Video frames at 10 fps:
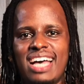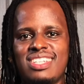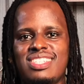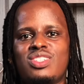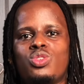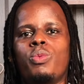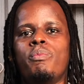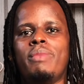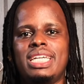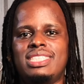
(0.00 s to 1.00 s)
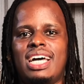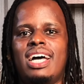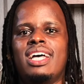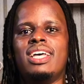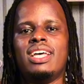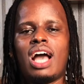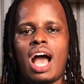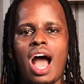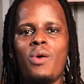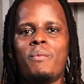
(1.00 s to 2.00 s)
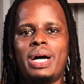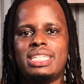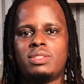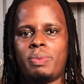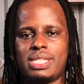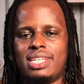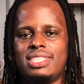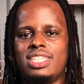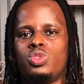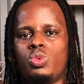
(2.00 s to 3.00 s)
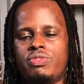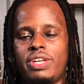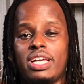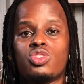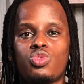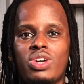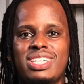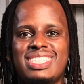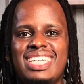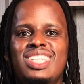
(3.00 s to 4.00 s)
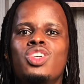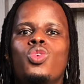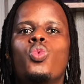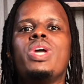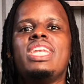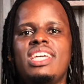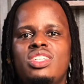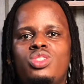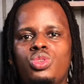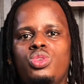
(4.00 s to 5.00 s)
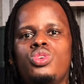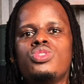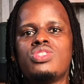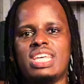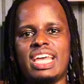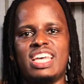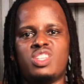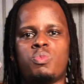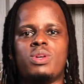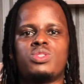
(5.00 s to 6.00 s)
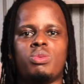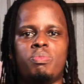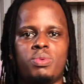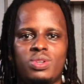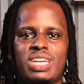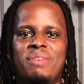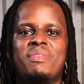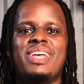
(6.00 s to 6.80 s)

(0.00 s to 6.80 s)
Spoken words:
us to measure how much percentage we've extracted, we need to use the espresso brew time.